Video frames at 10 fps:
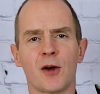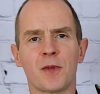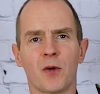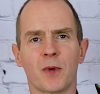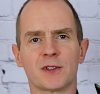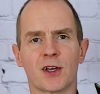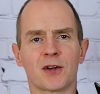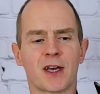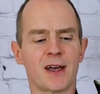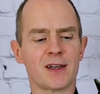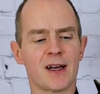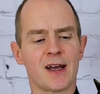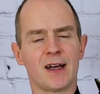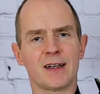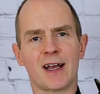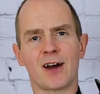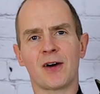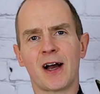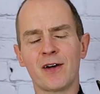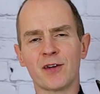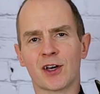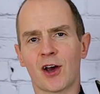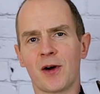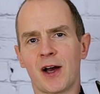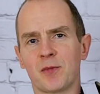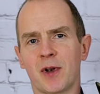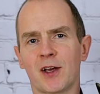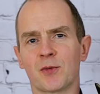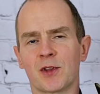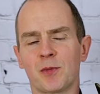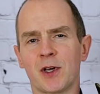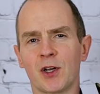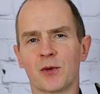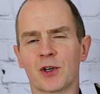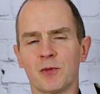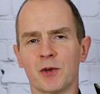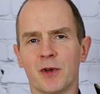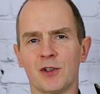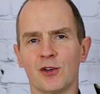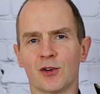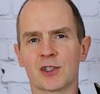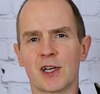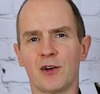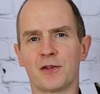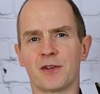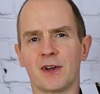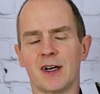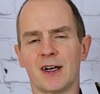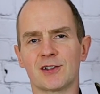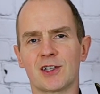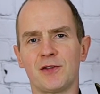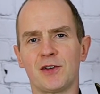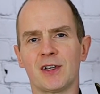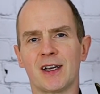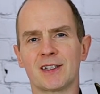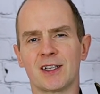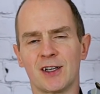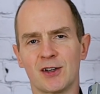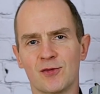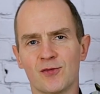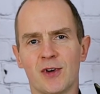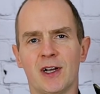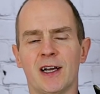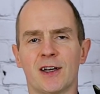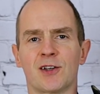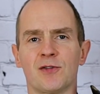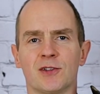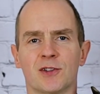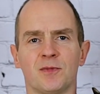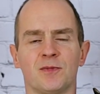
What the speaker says: hope that went okay. Now have a go at playing with the piano accompaniment yourself and see if you can get it really accurate.